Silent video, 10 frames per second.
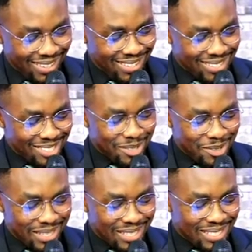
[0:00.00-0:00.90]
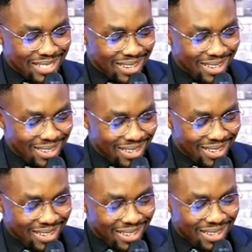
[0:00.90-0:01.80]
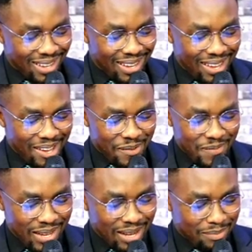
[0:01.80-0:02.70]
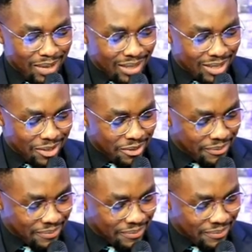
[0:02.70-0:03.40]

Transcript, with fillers: to do this. Amen. Bless you.